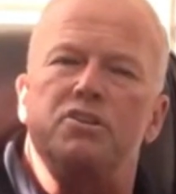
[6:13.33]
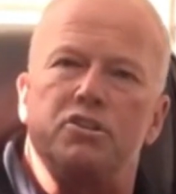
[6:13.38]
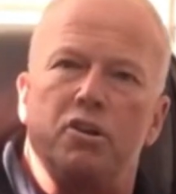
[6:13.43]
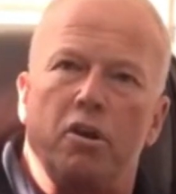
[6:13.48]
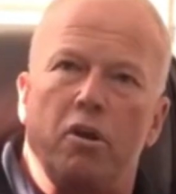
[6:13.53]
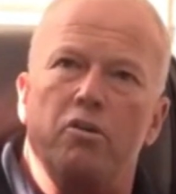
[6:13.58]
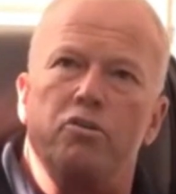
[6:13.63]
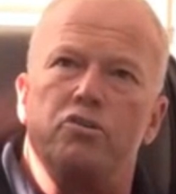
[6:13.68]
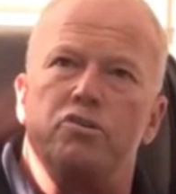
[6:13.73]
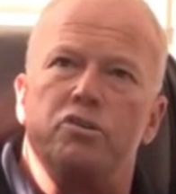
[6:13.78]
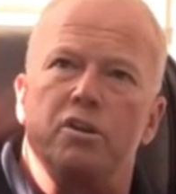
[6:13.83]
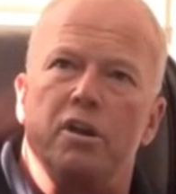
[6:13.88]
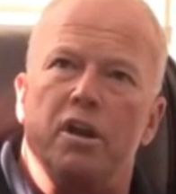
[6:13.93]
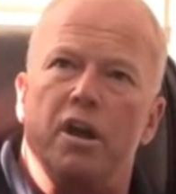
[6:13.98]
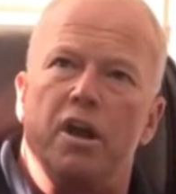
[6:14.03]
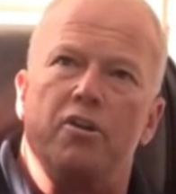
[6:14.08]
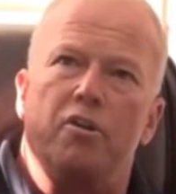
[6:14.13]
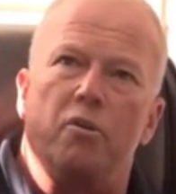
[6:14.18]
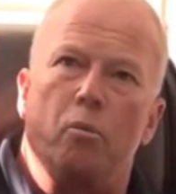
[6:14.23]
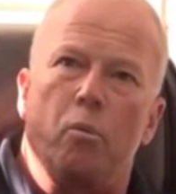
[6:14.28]
search
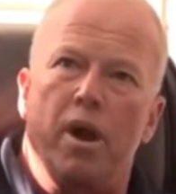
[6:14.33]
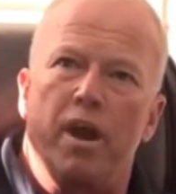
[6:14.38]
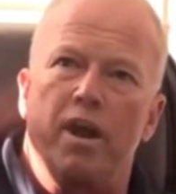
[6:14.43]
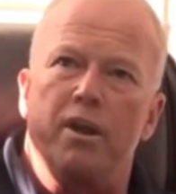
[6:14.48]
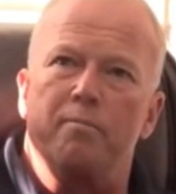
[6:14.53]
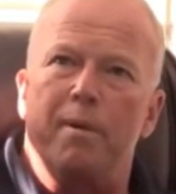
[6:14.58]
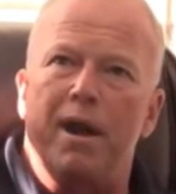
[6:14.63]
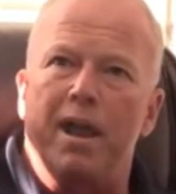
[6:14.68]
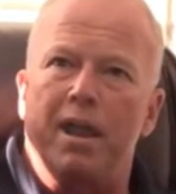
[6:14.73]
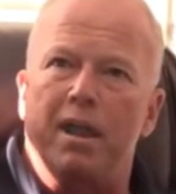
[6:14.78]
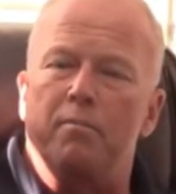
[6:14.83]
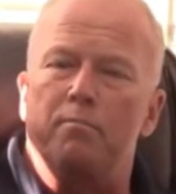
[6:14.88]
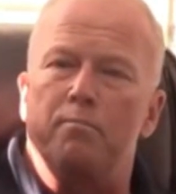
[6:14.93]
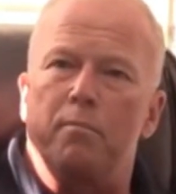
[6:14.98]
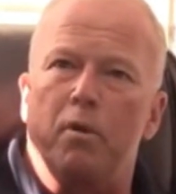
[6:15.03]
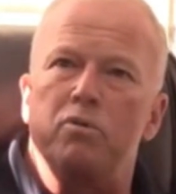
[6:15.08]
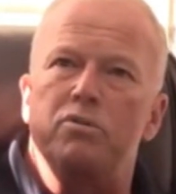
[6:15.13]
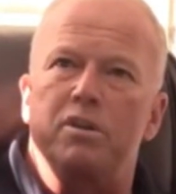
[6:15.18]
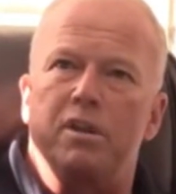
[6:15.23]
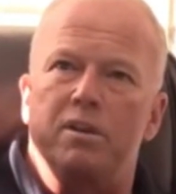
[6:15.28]
underway
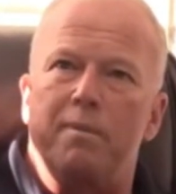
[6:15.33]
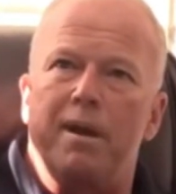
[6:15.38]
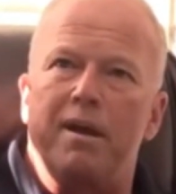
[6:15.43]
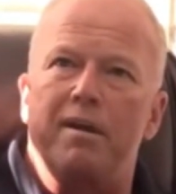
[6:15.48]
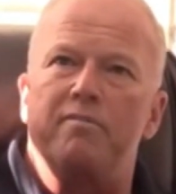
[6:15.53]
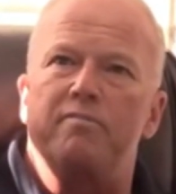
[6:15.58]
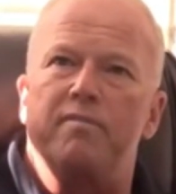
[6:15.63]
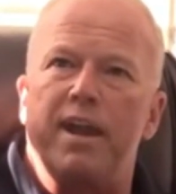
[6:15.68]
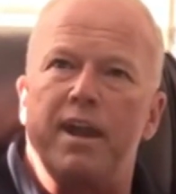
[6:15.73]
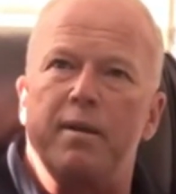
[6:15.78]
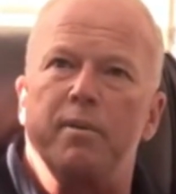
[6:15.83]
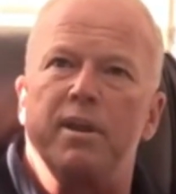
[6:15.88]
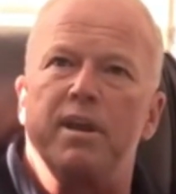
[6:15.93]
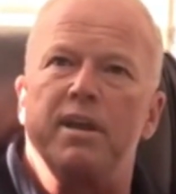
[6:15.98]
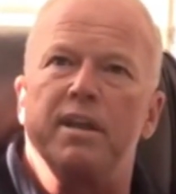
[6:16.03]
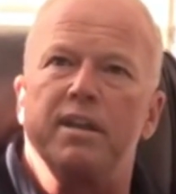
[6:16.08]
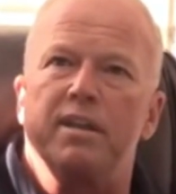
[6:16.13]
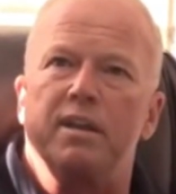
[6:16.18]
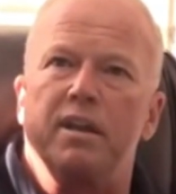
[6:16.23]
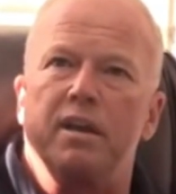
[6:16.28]
mostly by
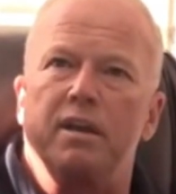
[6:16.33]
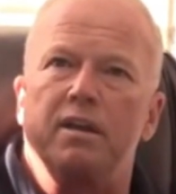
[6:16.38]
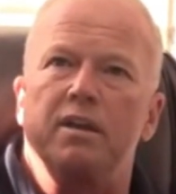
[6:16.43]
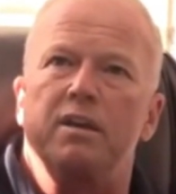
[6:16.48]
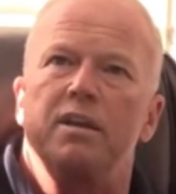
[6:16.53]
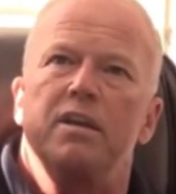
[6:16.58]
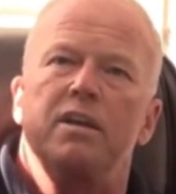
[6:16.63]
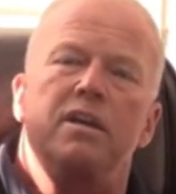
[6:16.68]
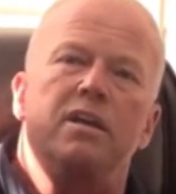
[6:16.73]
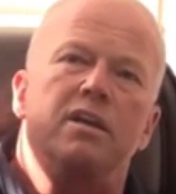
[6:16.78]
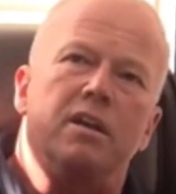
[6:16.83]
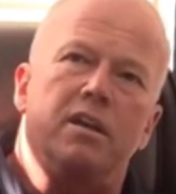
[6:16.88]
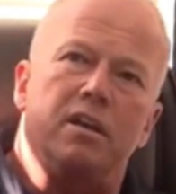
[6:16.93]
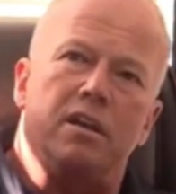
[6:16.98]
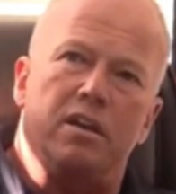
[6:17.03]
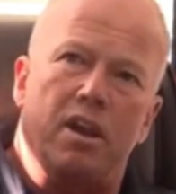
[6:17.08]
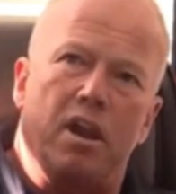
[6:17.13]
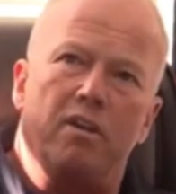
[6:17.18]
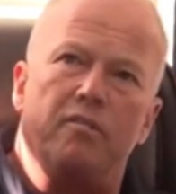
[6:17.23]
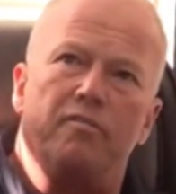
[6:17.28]
family and a
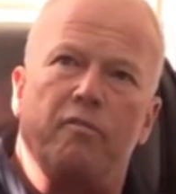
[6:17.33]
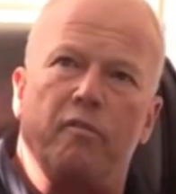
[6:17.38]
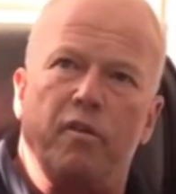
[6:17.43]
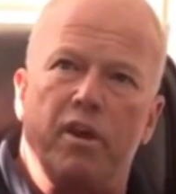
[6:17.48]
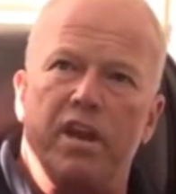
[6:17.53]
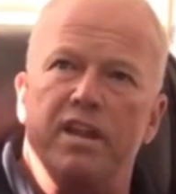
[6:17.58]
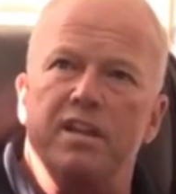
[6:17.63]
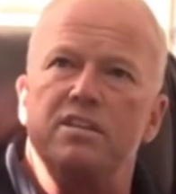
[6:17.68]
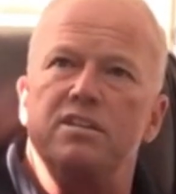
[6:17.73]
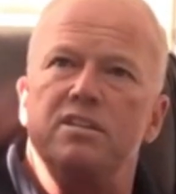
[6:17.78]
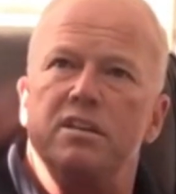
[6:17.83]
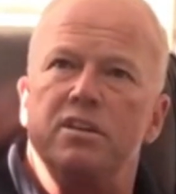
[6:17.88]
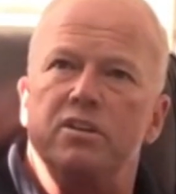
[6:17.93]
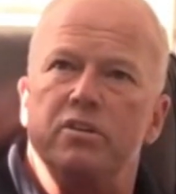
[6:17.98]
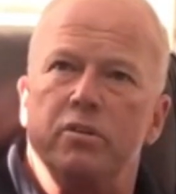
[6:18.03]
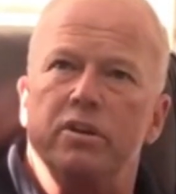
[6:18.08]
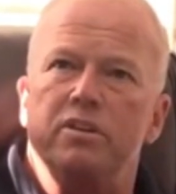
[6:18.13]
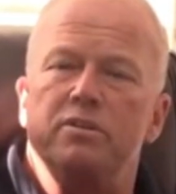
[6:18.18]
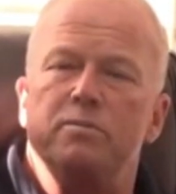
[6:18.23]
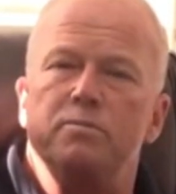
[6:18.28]
lot of friends
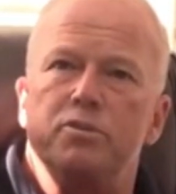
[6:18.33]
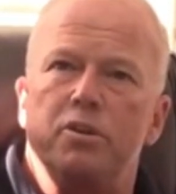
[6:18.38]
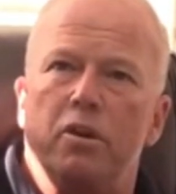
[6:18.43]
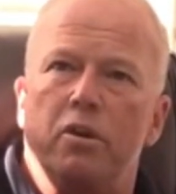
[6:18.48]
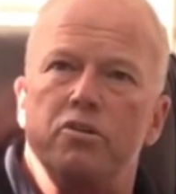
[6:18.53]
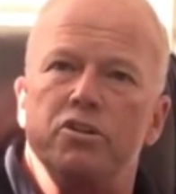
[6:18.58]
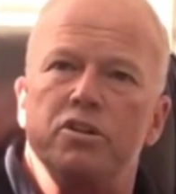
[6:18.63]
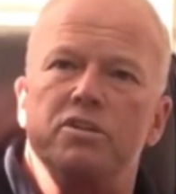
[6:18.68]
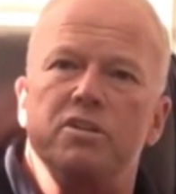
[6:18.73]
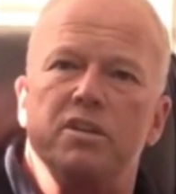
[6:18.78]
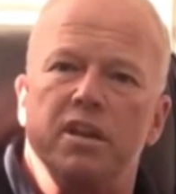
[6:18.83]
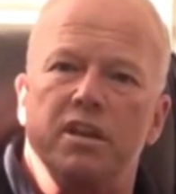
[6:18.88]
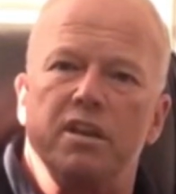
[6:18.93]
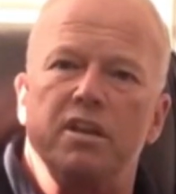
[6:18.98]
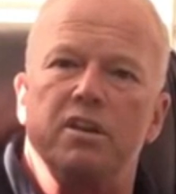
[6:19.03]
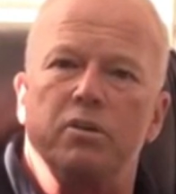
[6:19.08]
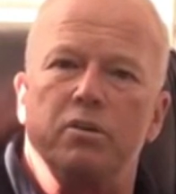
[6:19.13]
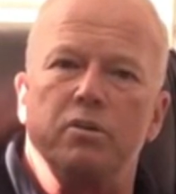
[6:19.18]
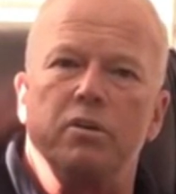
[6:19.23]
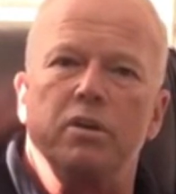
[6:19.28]
doing some searches, and
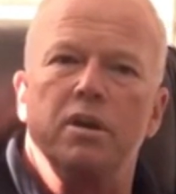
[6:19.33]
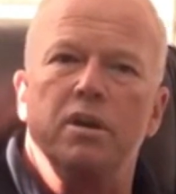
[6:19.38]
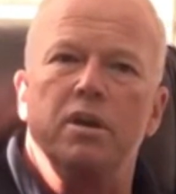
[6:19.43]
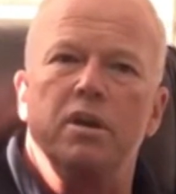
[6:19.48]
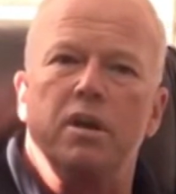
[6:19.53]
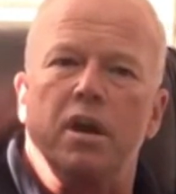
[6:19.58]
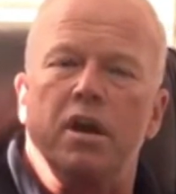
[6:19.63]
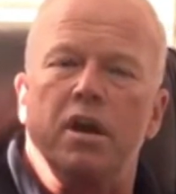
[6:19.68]
until